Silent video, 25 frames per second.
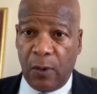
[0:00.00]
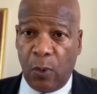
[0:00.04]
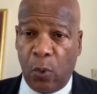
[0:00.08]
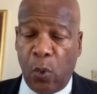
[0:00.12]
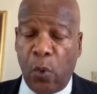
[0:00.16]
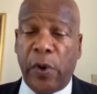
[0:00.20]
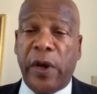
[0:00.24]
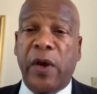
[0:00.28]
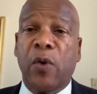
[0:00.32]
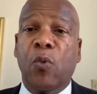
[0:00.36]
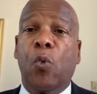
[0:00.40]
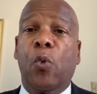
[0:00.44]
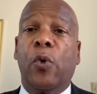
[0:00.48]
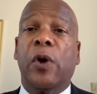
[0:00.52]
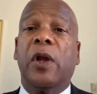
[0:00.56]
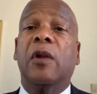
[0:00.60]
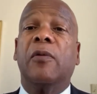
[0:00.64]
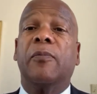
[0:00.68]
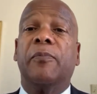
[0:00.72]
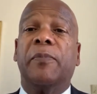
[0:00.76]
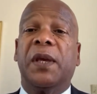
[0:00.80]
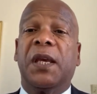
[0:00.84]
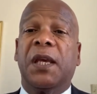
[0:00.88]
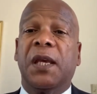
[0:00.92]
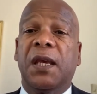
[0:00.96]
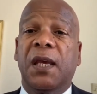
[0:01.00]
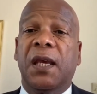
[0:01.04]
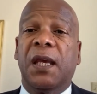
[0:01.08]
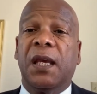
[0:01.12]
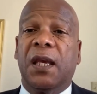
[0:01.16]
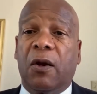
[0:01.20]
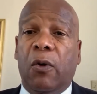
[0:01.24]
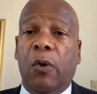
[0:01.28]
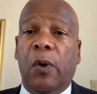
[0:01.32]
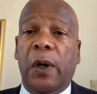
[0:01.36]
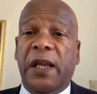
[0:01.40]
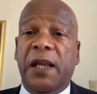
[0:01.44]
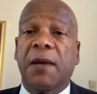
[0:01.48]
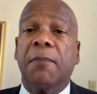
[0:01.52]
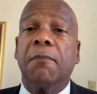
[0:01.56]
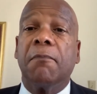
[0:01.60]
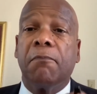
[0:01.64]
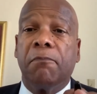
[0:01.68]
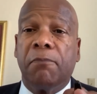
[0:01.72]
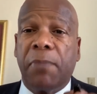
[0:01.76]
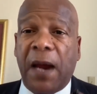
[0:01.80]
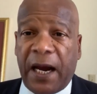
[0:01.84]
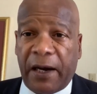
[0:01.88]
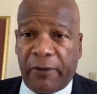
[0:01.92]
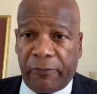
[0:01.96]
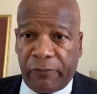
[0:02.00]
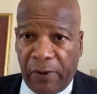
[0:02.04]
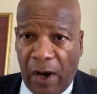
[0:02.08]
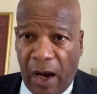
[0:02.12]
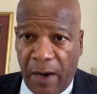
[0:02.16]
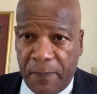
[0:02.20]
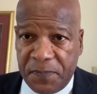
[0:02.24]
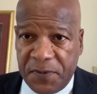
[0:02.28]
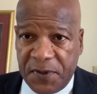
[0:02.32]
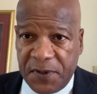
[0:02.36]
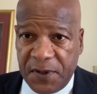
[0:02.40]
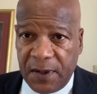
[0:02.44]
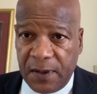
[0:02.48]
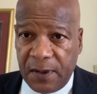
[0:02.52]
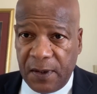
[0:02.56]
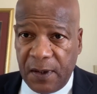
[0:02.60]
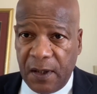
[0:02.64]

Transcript: We will be equally bankrupt.